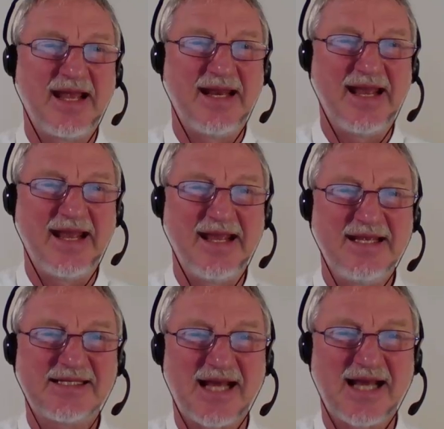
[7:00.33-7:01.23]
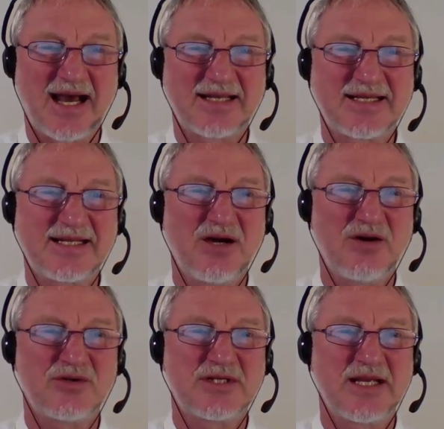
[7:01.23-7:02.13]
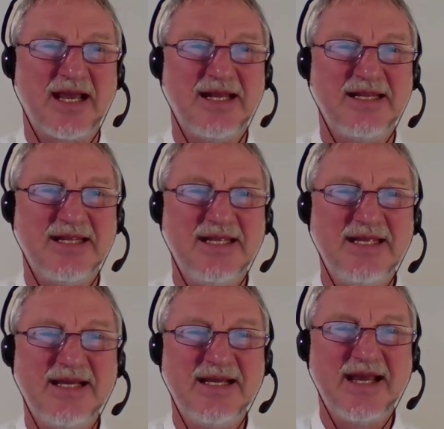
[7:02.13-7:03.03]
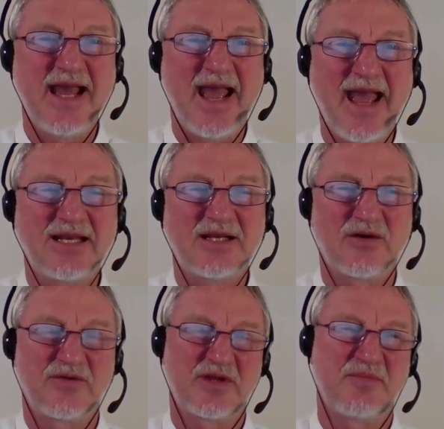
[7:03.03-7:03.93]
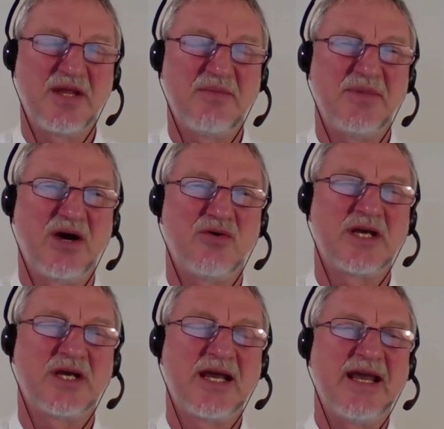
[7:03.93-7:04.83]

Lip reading: NA starting node, NE end of the beam node.